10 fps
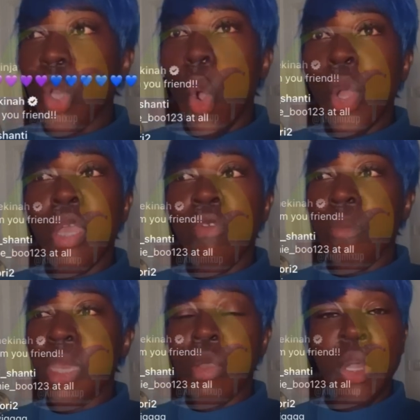So
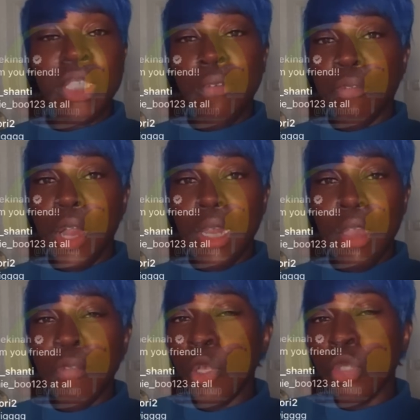even me, as a
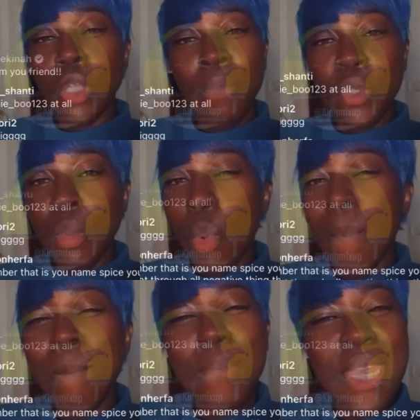friend, if you do something to me
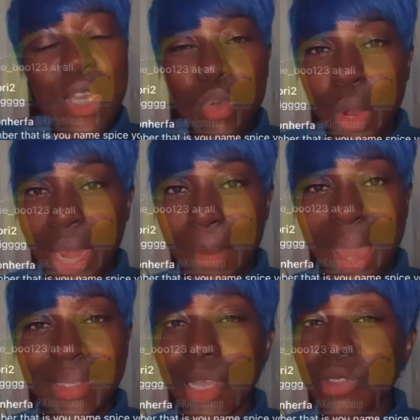when me knowing I
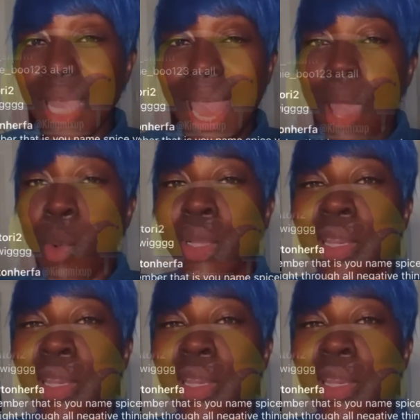myself say I